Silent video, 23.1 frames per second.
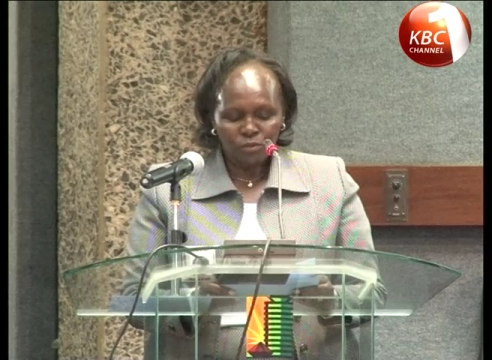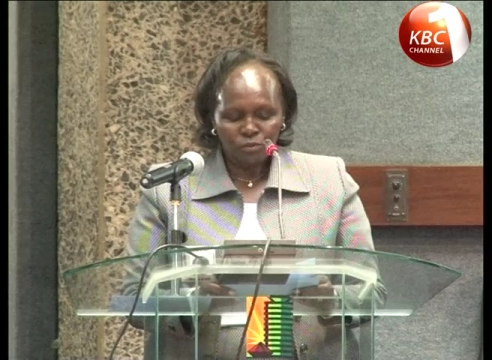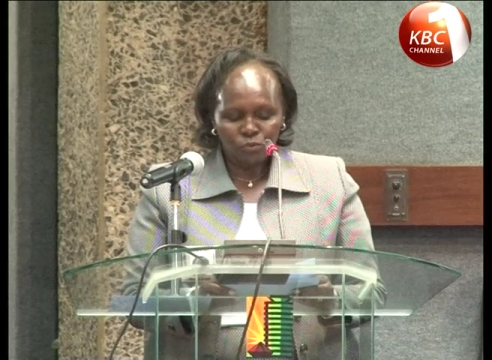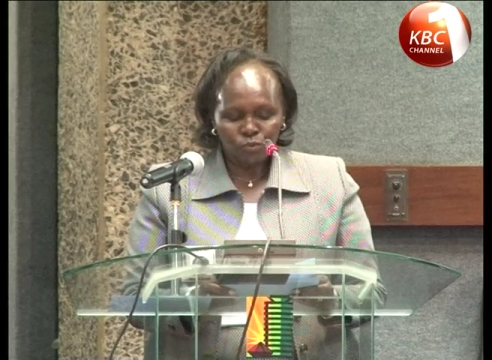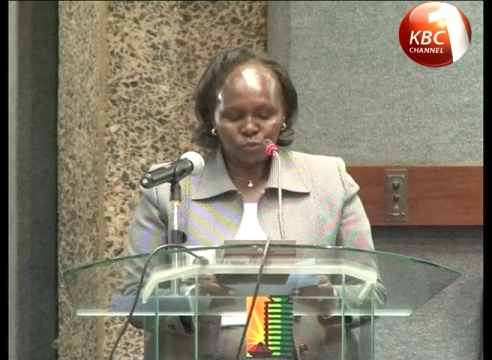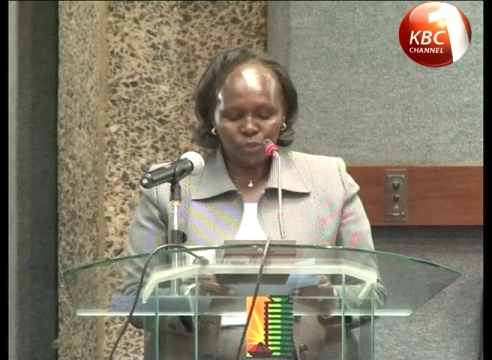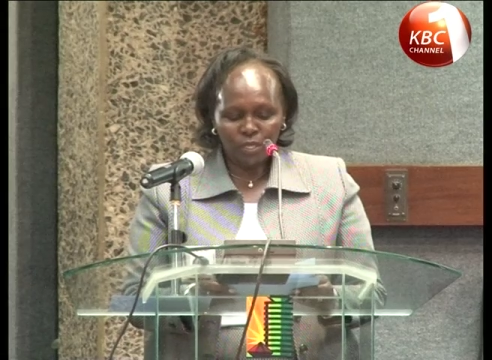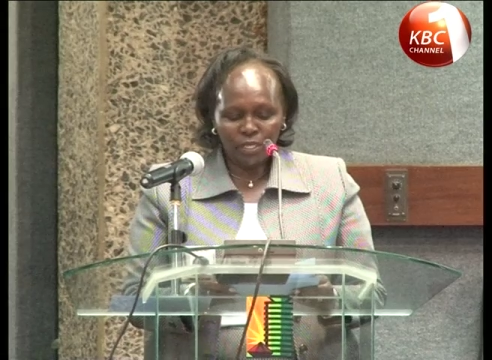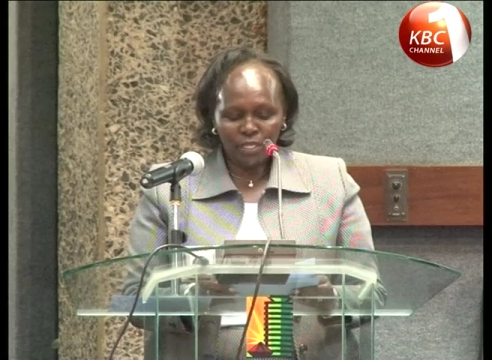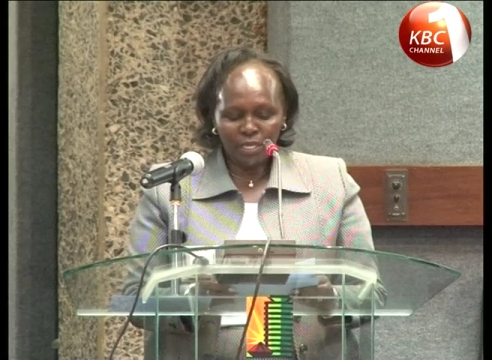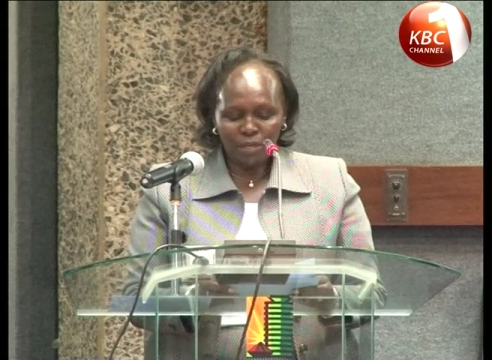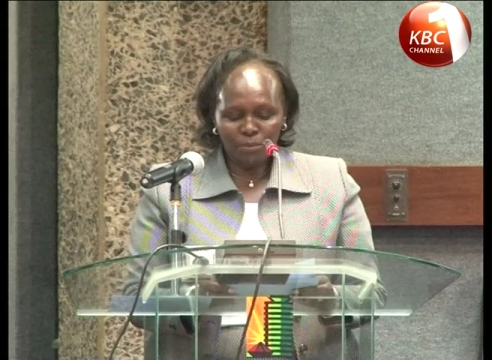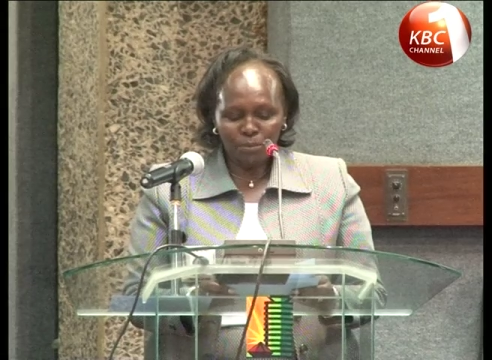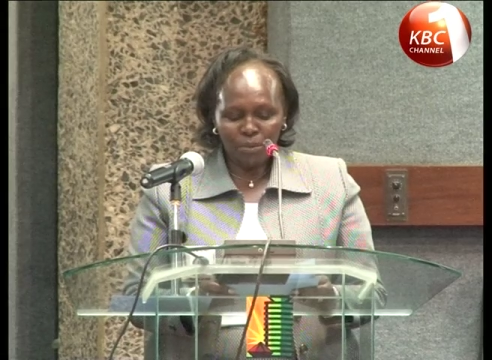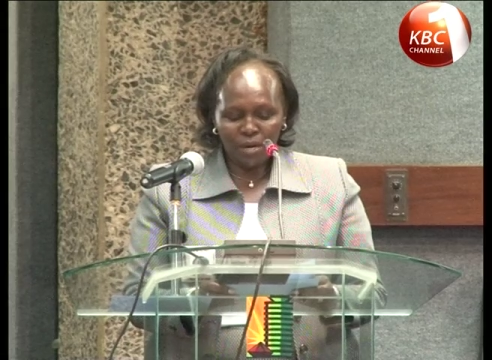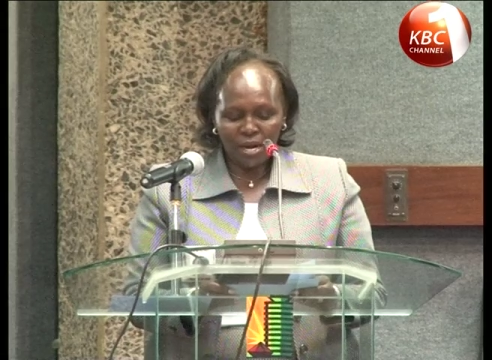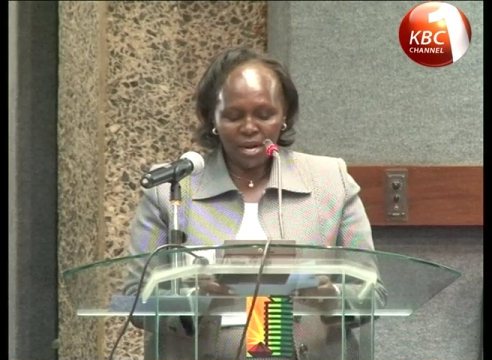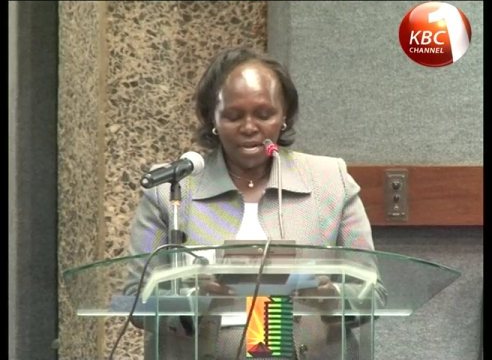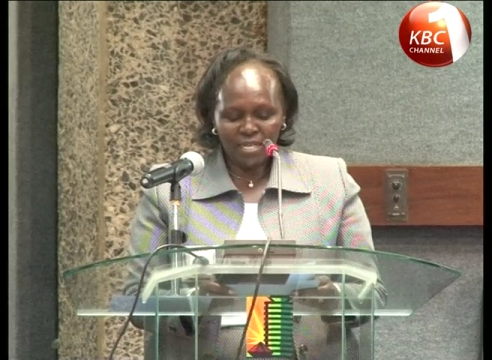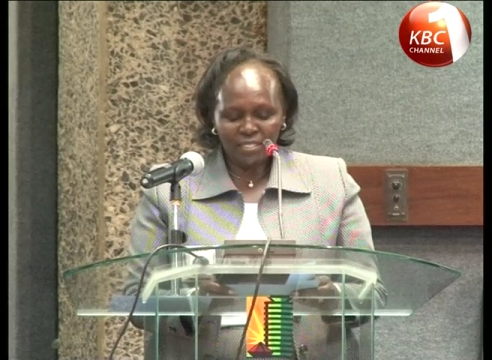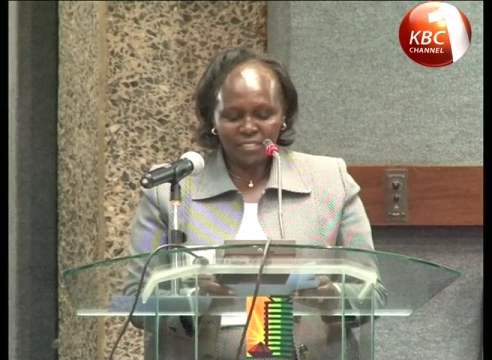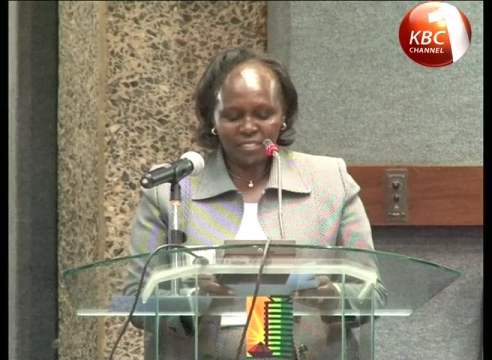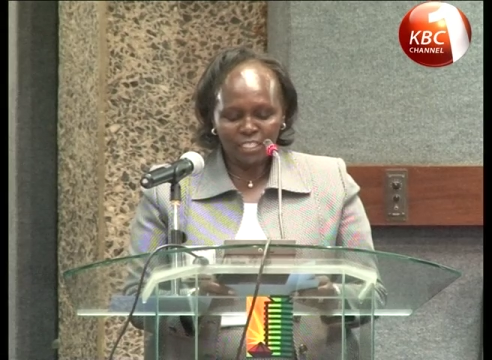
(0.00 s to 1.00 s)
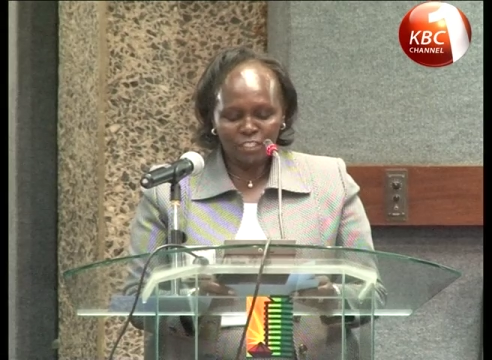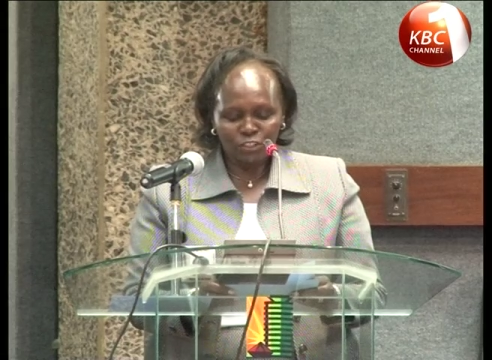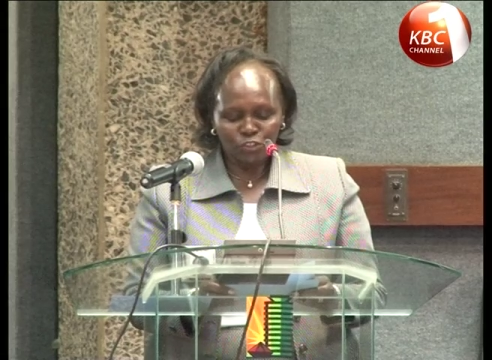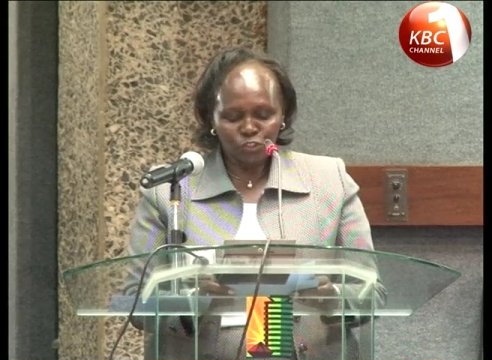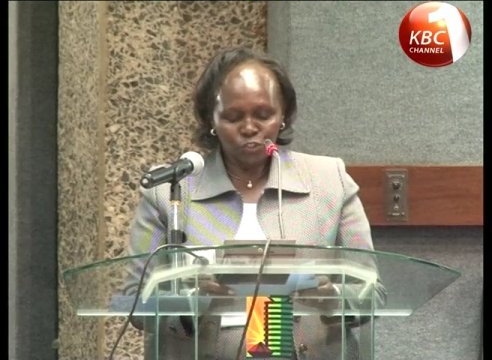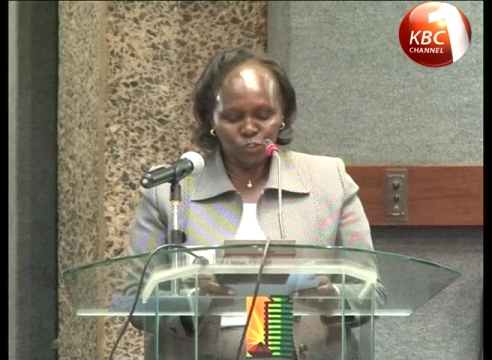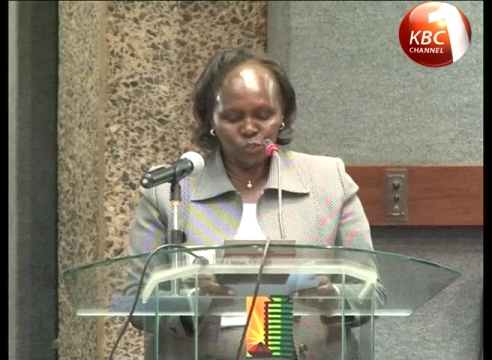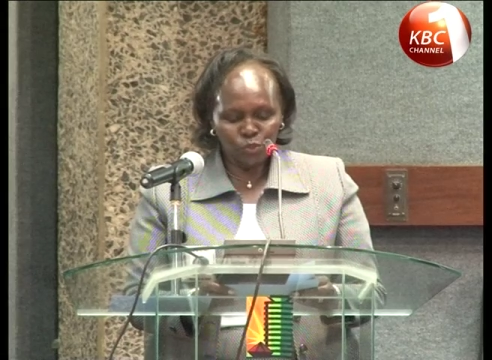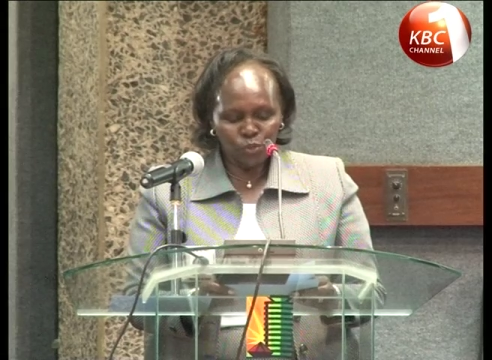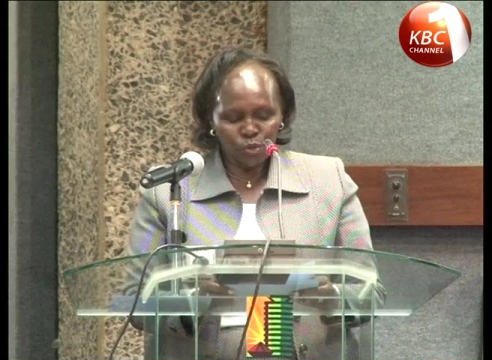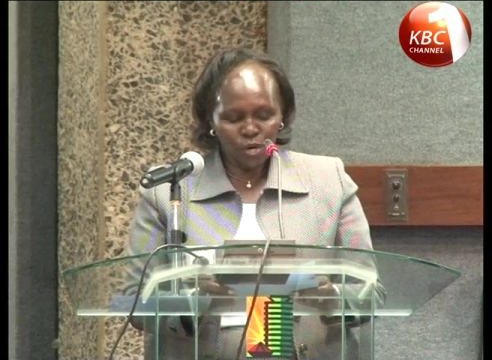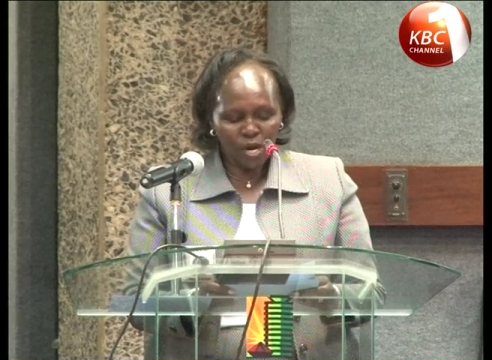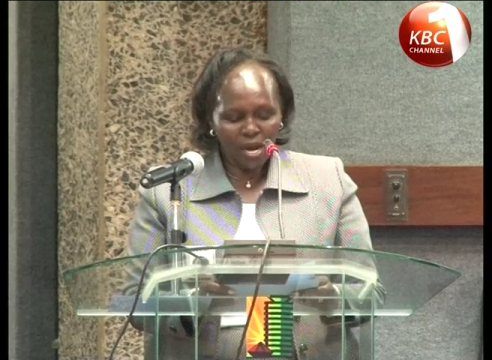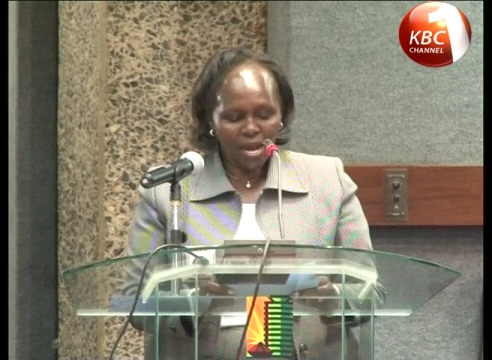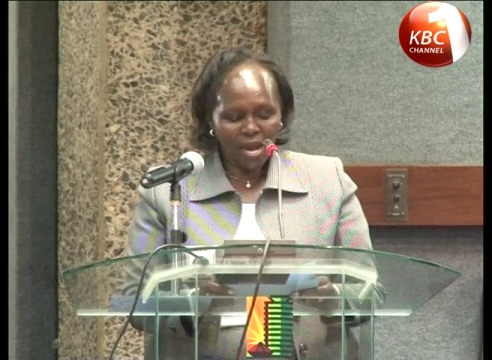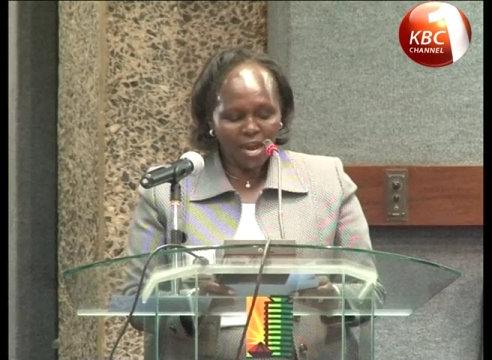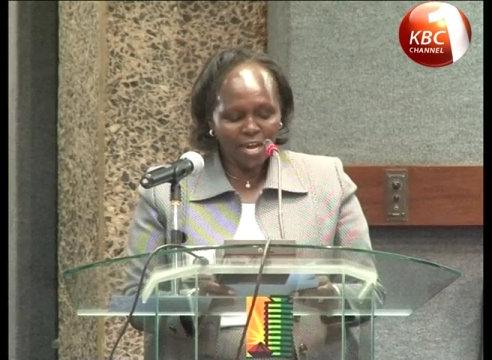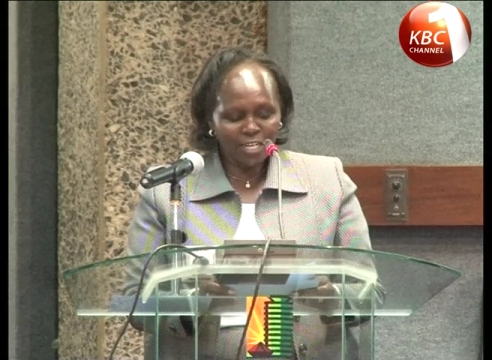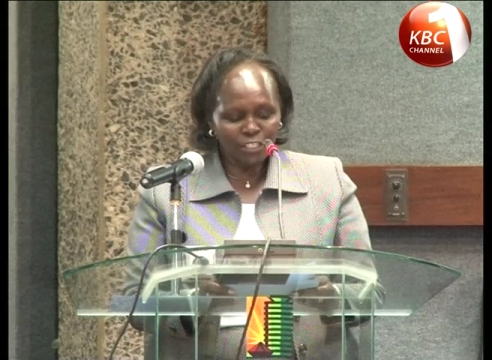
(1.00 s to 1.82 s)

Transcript: to enable us ensure